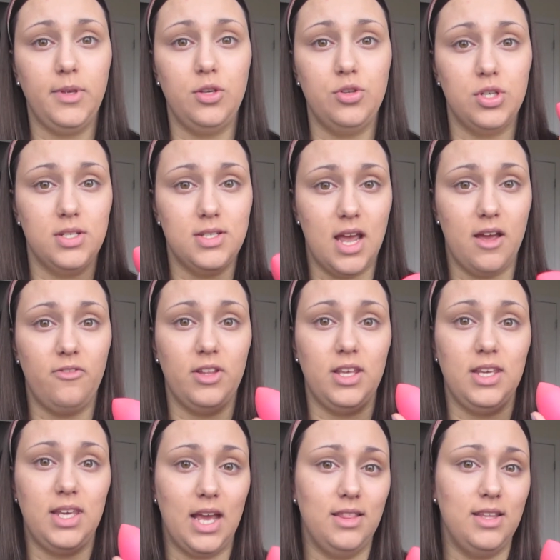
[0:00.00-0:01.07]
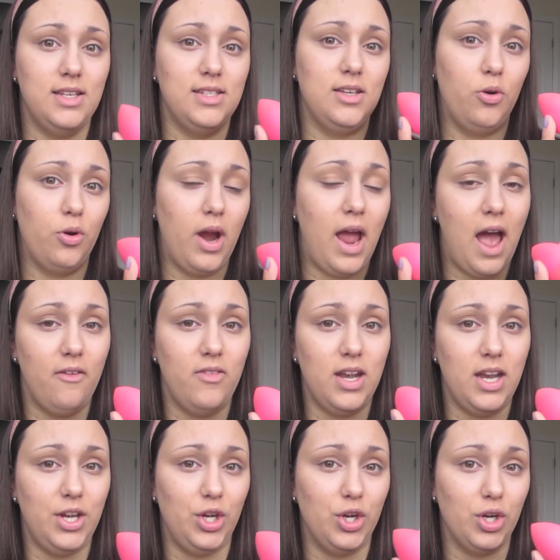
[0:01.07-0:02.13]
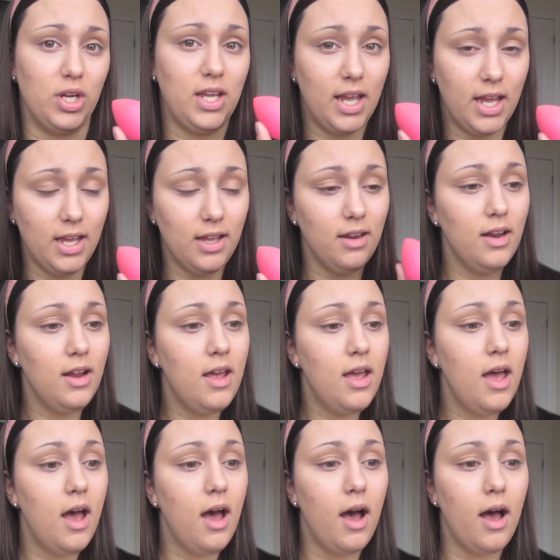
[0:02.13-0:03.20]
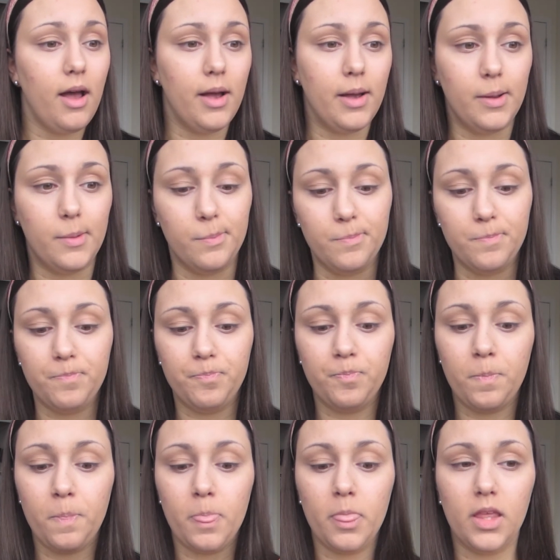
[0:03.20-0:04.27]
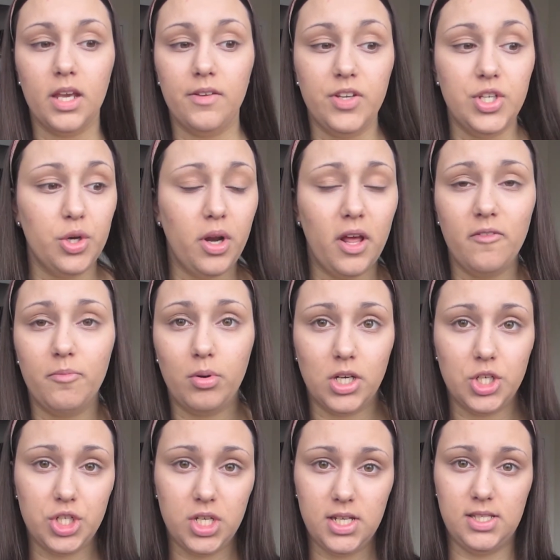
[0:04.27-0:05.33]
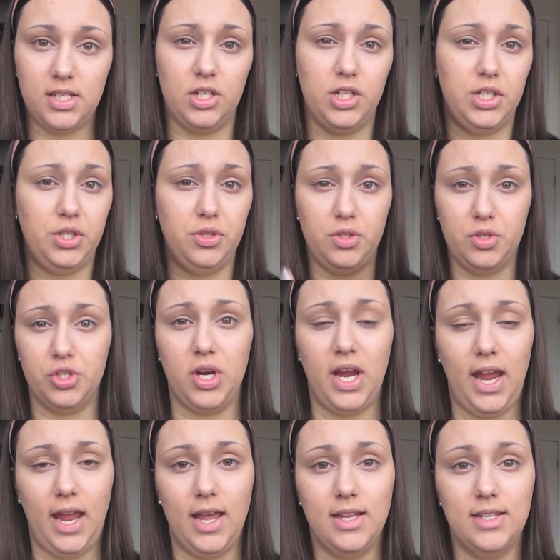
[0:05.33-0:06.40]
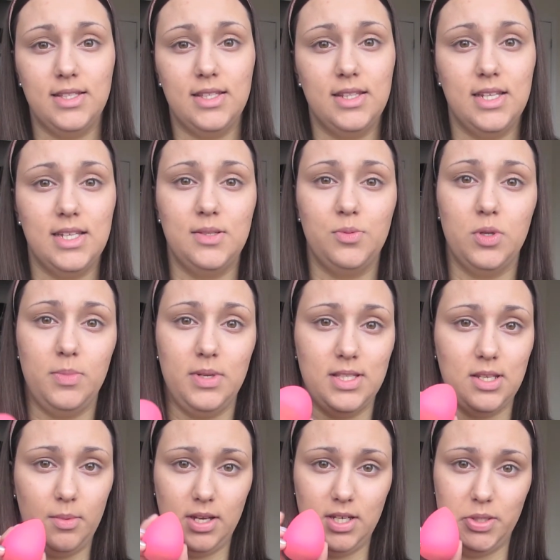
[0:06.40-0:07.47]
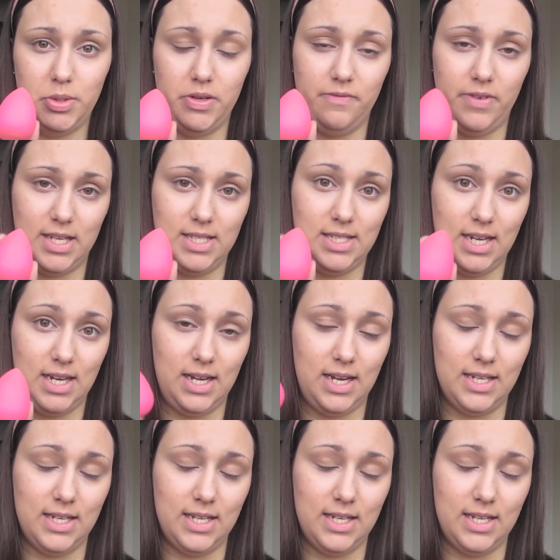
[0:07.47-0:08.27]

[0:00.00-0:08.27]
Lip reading: You should definitely get this or have it in your kit. If you don't have brushes and you use your hands, this would be something to invest in.